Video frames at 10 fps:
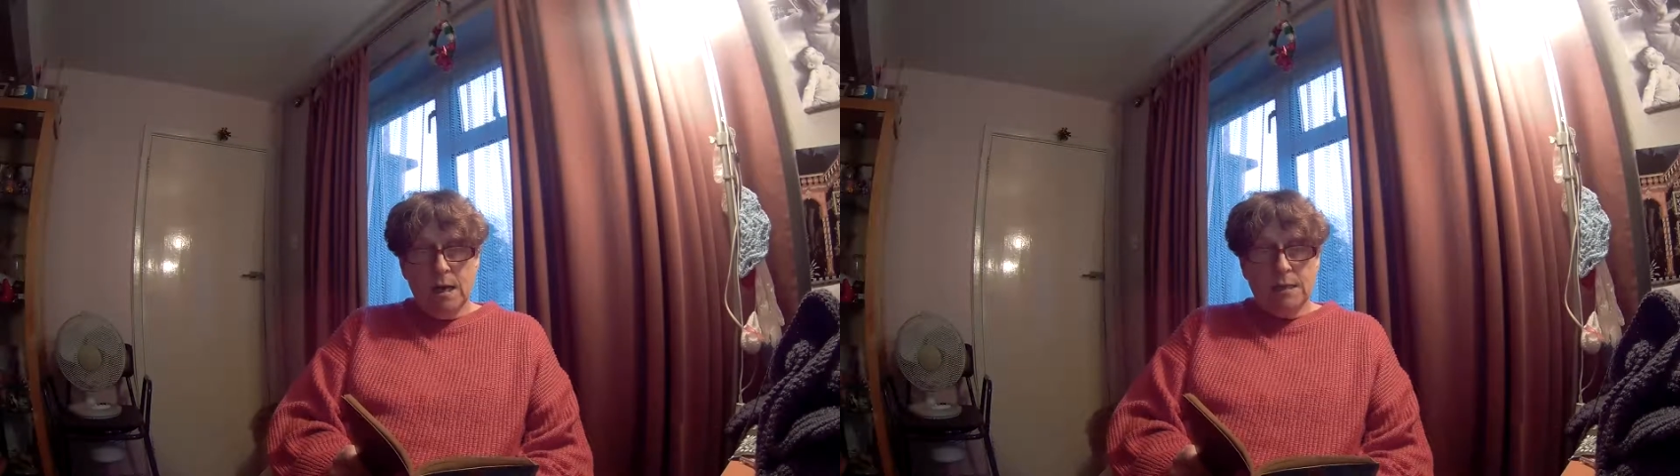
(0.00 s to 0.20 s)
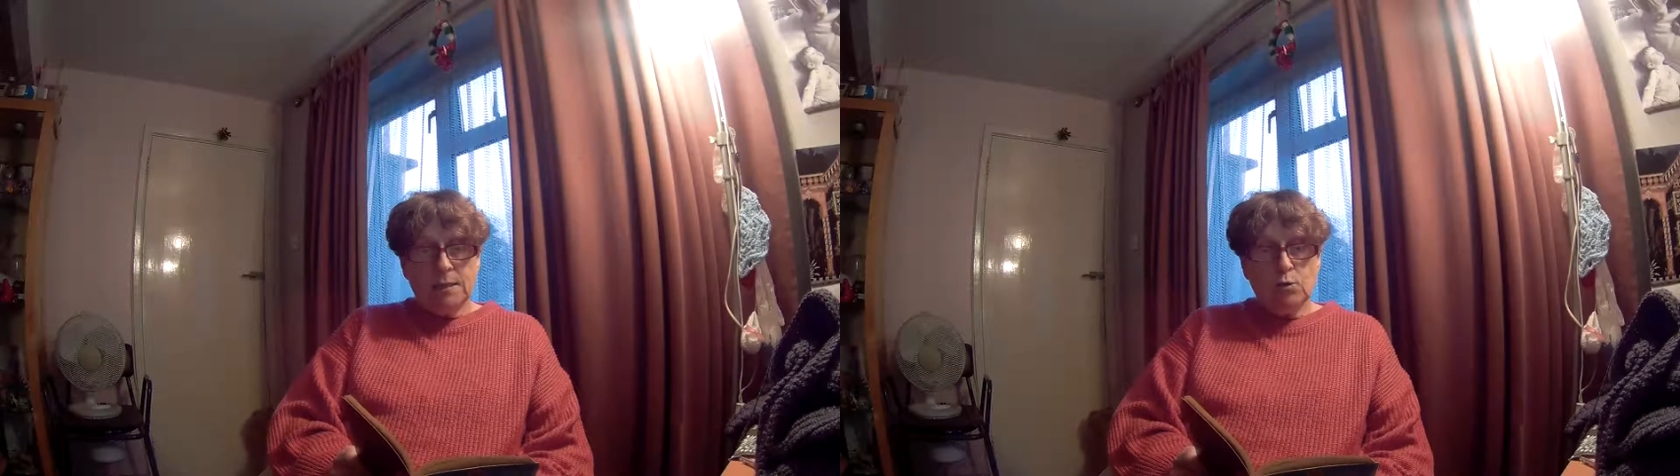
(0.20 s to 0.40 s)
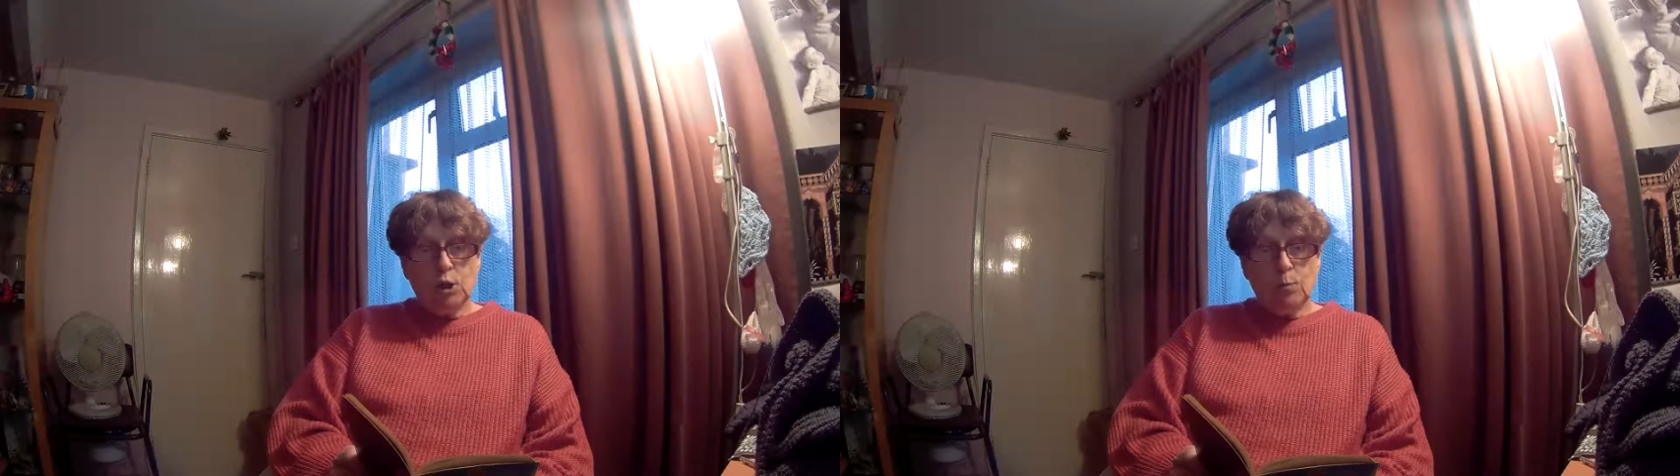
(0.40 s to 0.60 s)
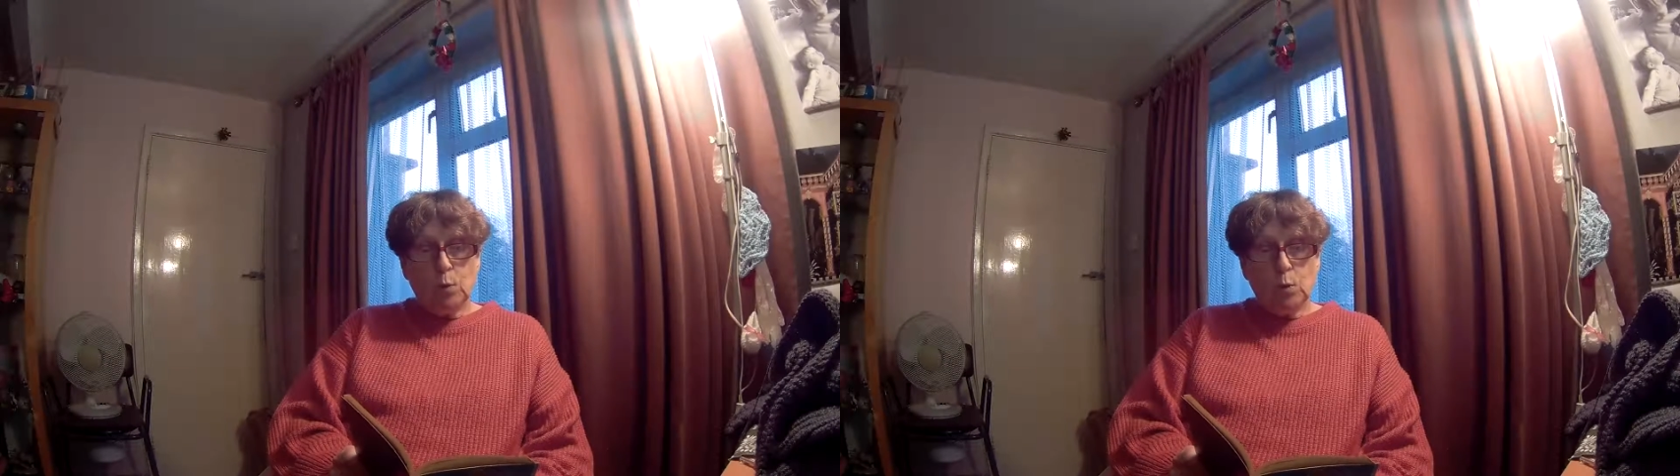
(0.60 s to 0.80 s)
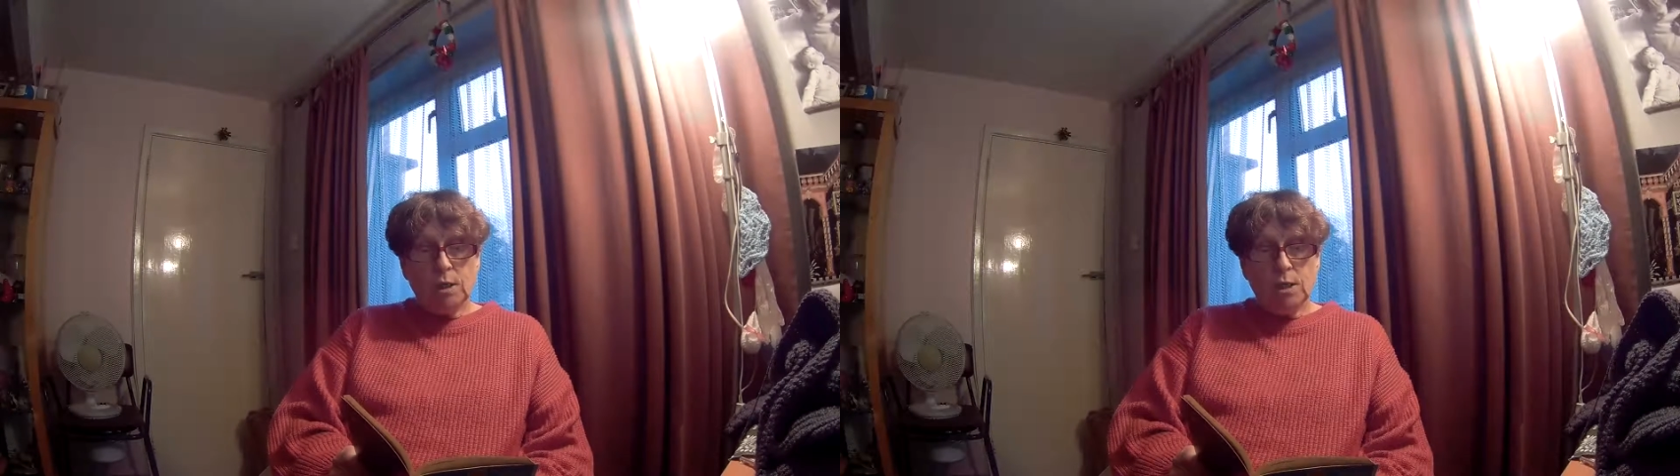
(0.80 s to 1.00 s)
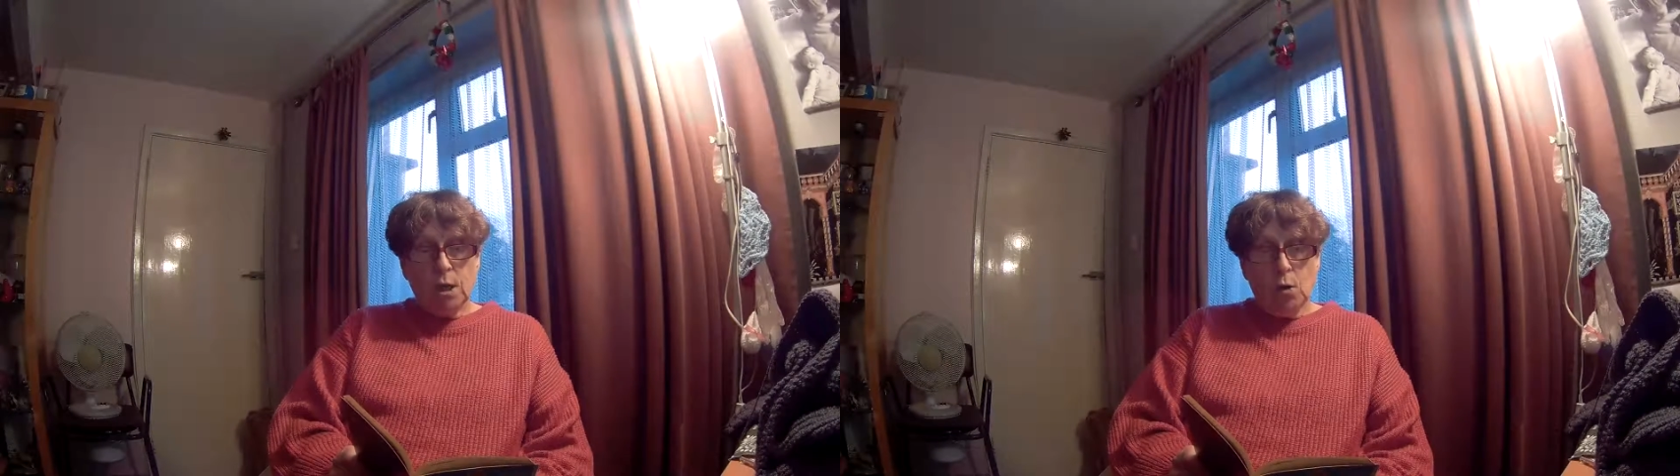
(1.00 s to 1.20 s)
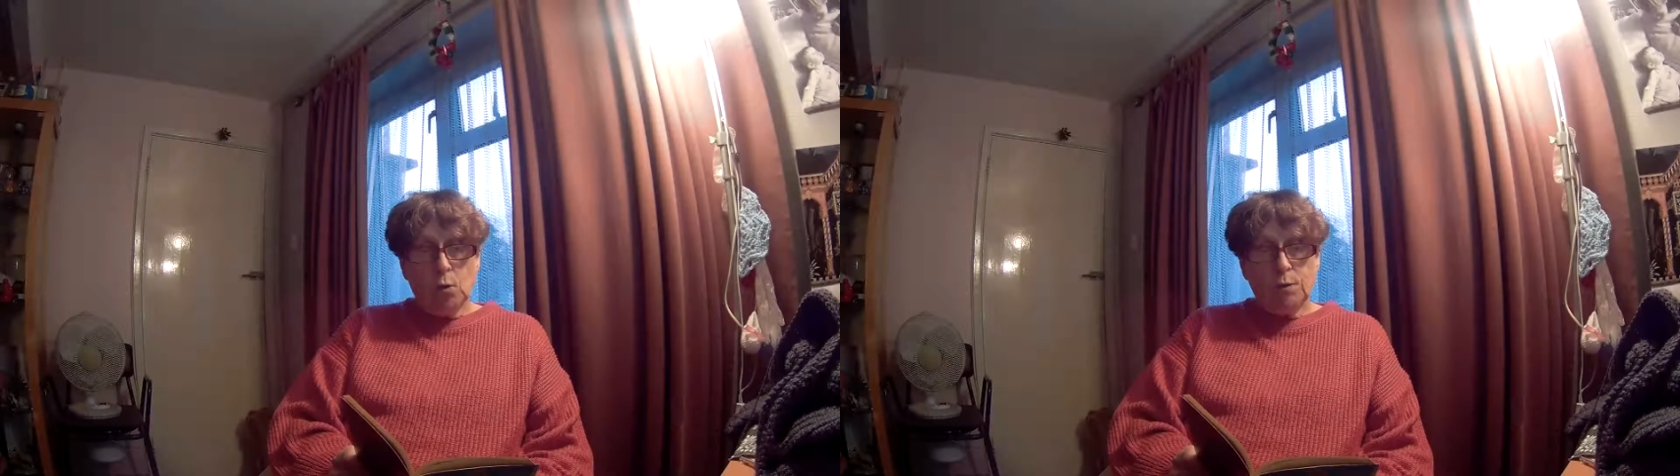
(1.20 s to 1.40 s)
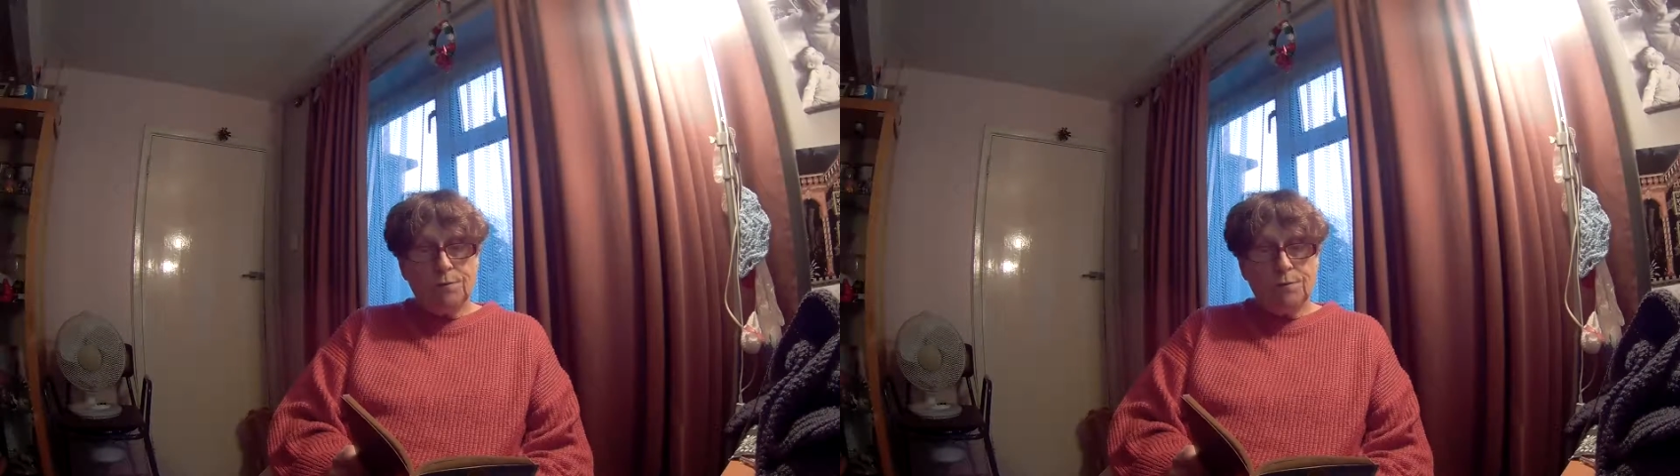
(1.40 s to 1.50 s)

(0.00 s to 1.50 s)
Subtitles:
so she bought a doll's